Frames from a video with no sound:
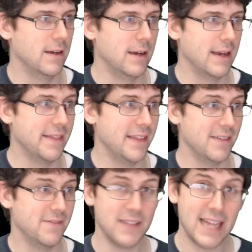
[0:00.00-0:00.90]
And the
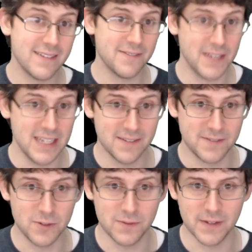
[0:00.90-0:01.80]
flat fee of
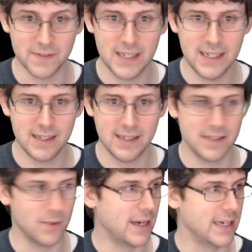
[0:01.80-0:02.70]
250 is
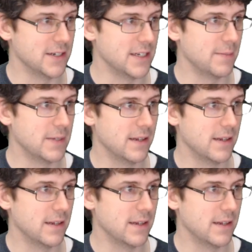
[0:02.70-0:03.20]
the y-intercept.